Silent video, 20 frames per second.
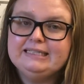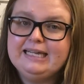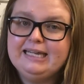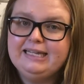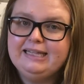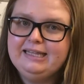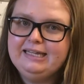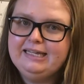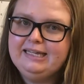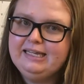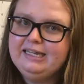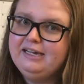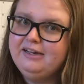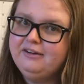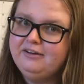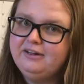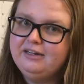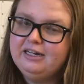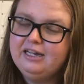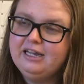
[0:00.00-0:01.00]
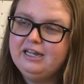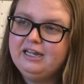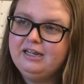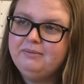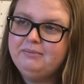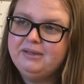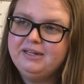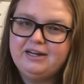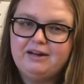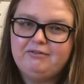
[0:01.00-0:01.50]
I think here in
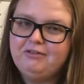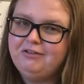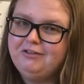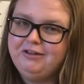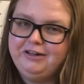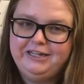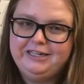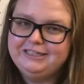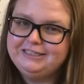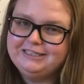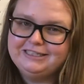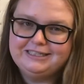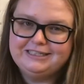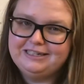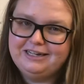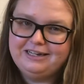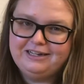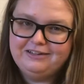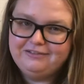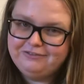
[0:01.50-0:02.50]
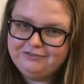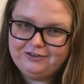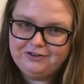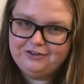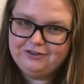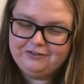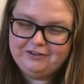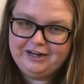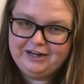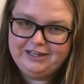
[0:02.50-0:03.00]
Kingman, everyone gets excited for
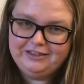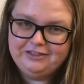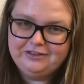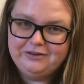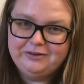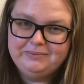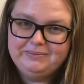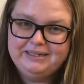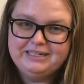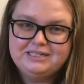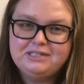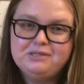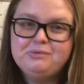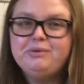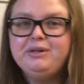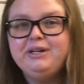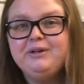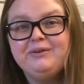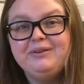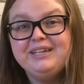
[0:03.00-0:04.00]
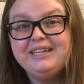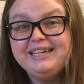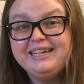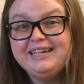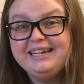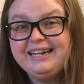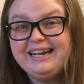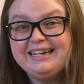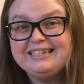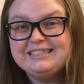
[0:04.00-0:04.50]
the rain, though, because we don't get
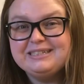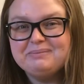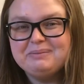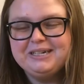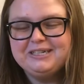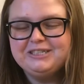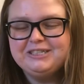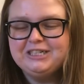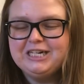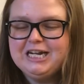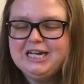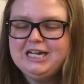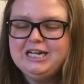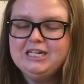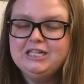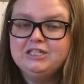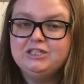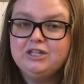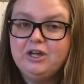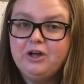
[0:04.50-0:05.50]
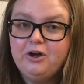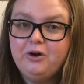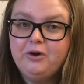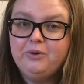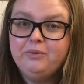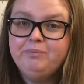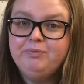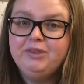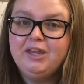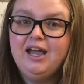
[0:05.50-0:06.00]
it as much.
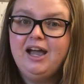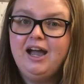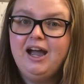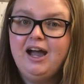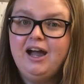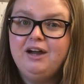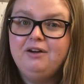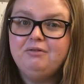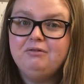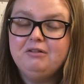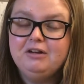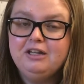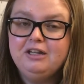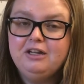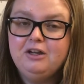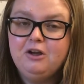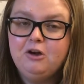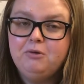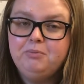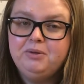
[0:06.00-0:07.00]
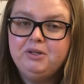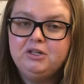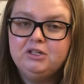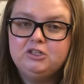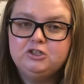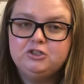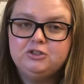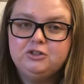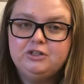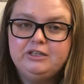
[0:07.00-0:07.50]
So I really hope you
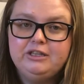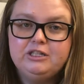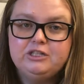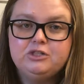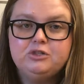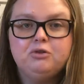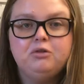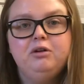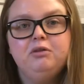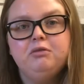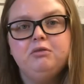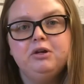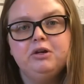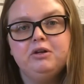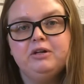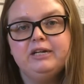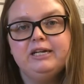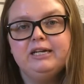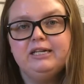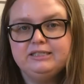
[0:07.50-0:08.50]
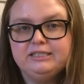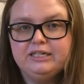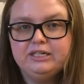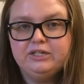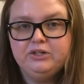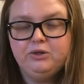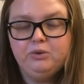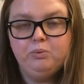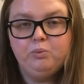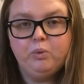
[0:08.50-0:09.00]
enjoyed the story. We're going to
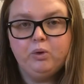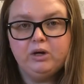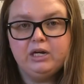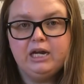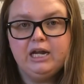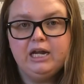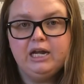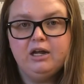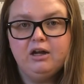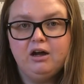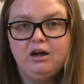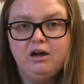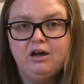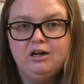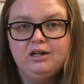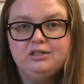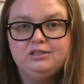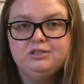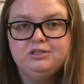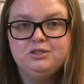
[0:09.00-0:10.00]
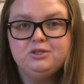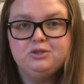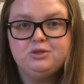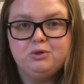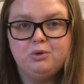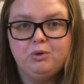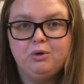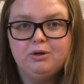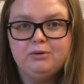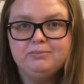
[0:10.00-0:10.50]
continue working on
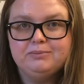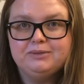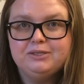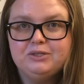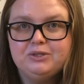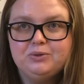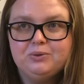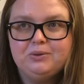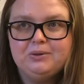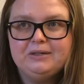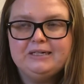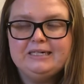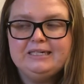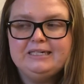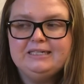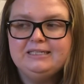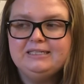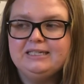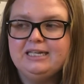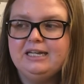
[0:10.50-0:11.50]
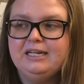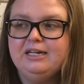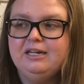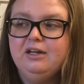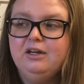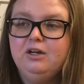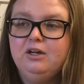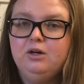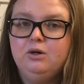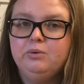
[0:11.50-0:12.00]
storm stories, and
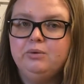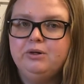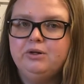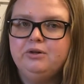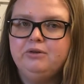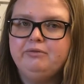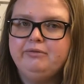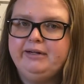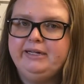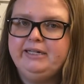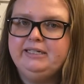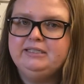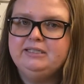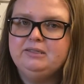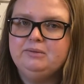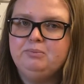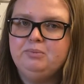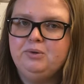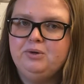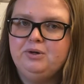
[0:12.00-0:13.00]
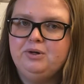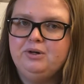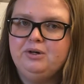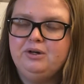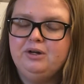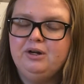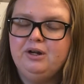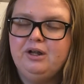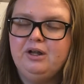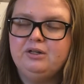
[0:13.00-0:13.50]
we're going to read some
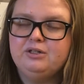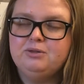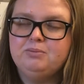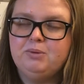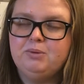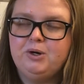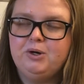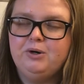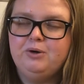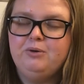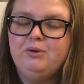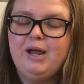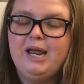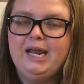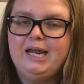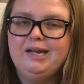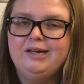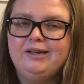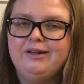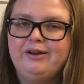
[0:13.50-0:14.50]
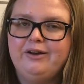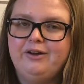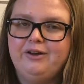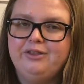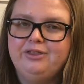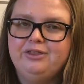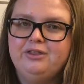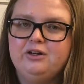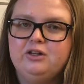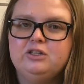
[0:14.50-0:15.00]
more tomorrow and
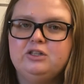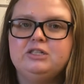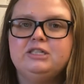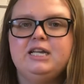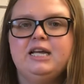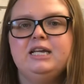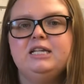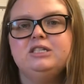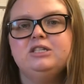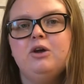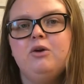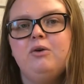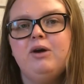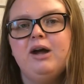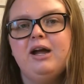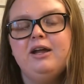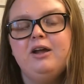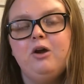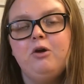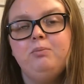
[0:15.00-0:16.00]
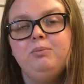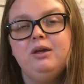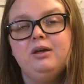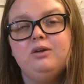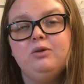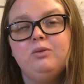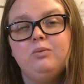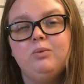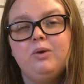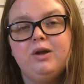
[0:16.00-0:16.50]
on Thursday. So I hope you
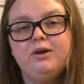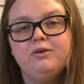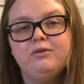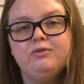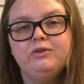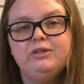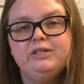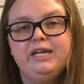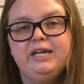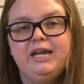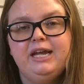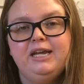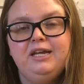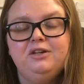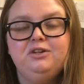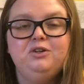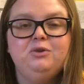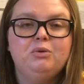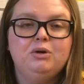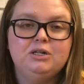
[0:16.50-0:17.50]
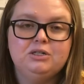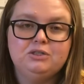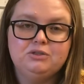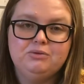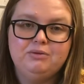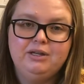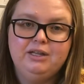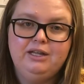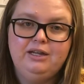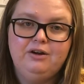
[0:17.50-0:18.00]
had a wonderful day and you worked
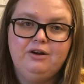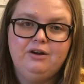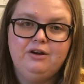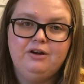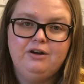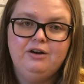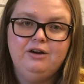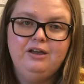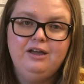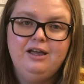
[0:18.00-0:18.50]
really hard.